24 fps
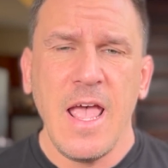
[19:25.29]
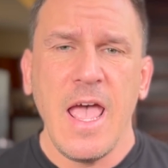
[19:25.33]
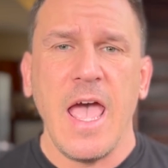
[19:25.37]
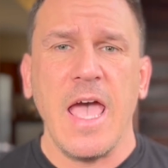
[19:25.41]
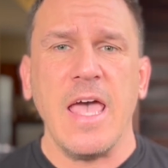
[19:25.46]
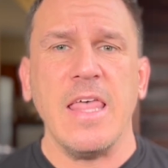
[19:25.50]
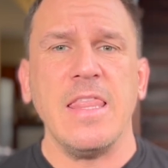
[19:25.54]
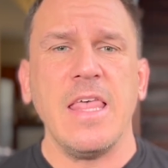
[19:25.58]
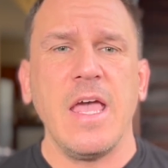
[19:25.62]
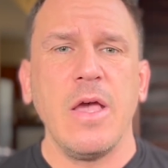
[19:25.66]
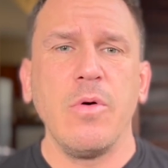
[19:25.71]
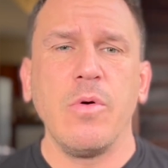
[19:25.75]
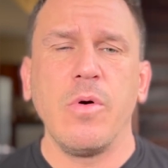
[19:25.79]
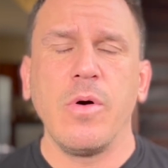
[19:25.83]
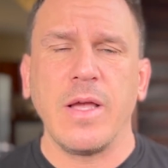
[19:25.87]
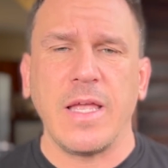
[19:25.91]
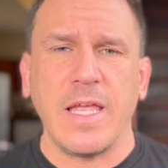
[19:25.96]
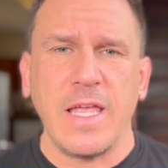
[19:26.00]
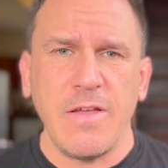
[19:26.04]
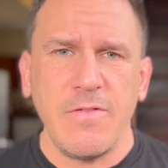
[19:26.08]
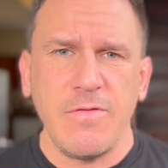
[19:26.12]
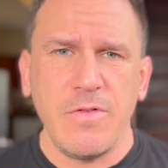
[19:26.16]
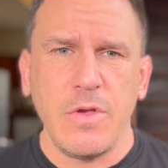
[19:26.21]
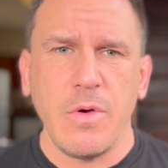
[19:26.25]
and they will
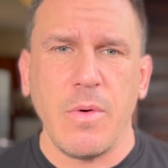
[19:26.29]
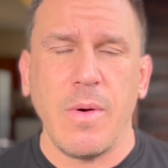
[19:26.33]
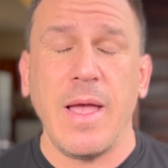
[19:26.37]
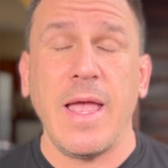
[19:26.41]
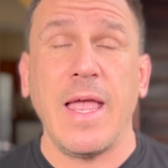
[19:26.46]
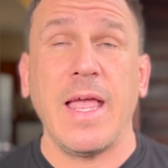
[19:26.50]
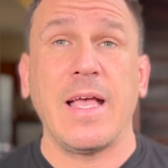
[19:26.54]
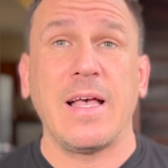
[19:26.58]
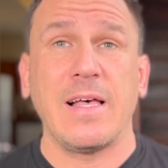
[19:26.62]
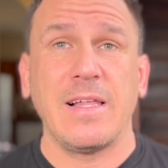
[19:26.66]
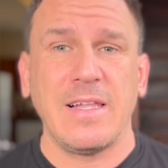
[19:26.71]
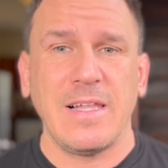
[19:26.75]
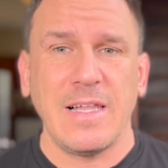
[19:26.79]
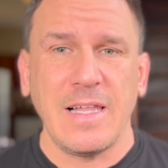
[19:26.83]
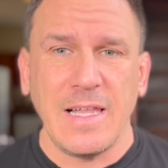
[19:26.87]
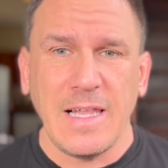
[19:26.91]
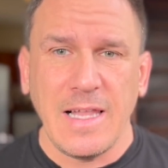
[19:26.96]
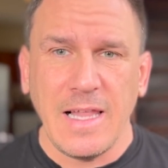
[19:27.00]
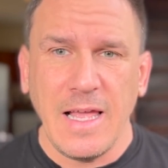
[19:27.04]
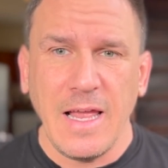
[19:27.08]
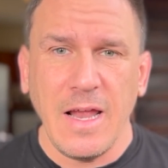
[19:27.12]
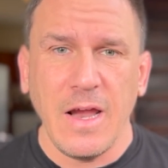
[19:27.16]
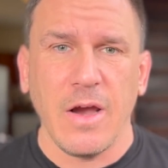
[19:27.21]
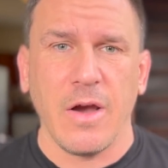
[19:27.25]
give you a
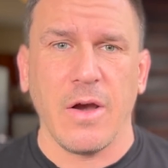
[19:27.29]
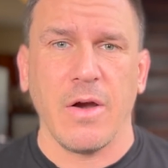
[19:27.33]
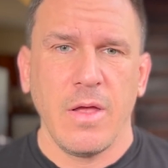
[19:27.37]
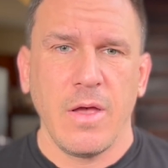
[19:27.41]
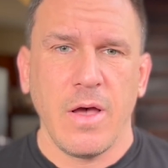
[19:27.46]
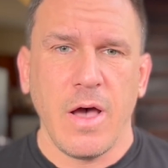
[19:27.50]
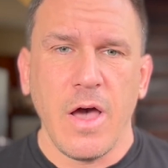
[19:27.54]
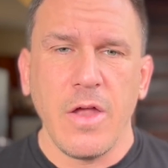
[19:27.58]
clear